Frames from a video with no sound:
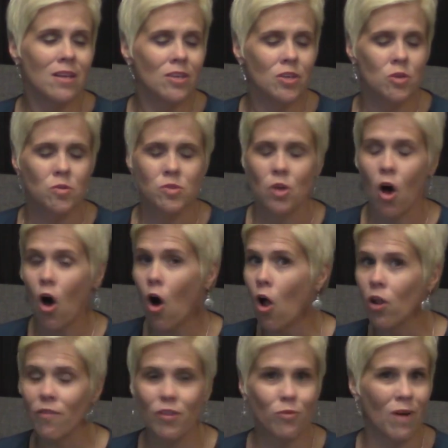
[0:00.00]
used
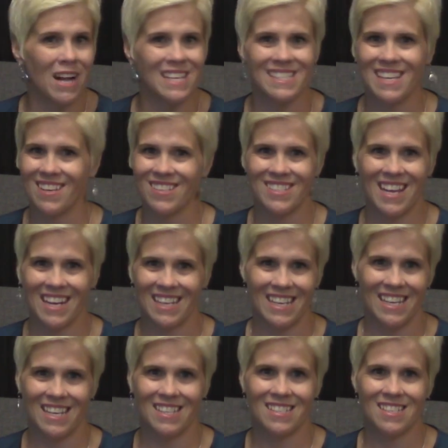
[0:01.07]
all of the right sales
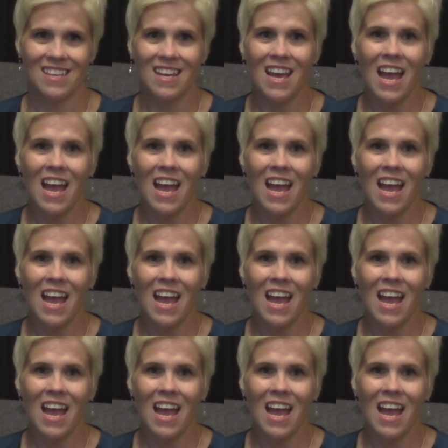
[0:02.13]
techniques